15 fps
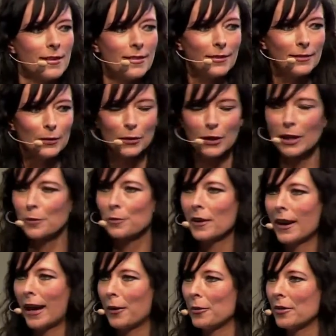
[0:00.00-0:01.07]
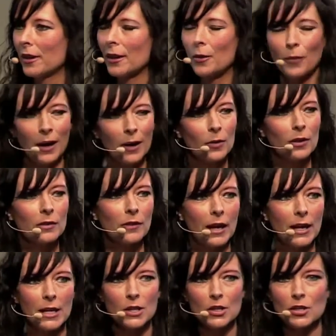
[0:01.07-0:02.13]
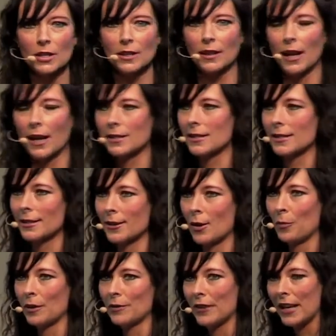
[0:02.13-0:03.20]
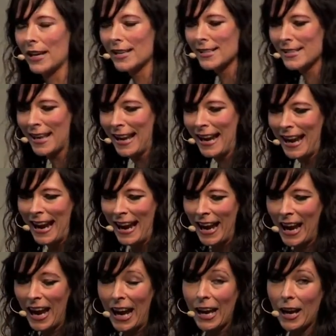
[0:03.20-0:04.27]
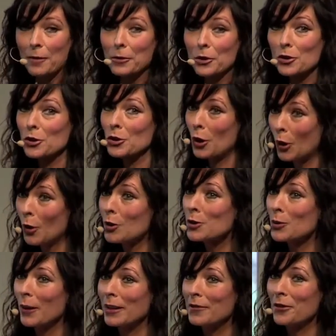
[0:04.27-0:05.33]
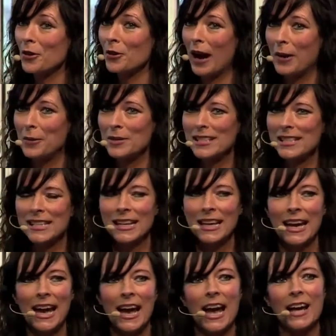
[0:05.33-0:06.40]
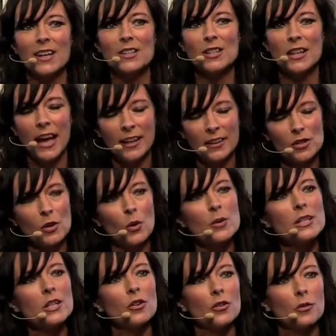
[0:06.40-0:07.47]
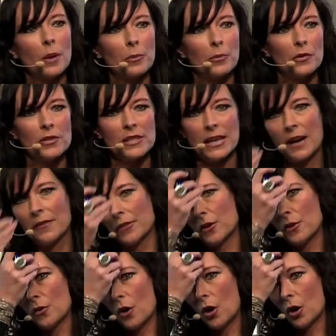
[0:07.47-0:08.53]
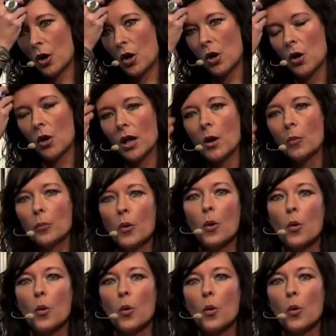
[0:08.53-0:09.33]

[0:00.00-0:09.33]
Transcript: looking at me now thinking, wow, you've aged in the last couple of years. I am on call 24 hours, and there's always another member of staff that are on call. And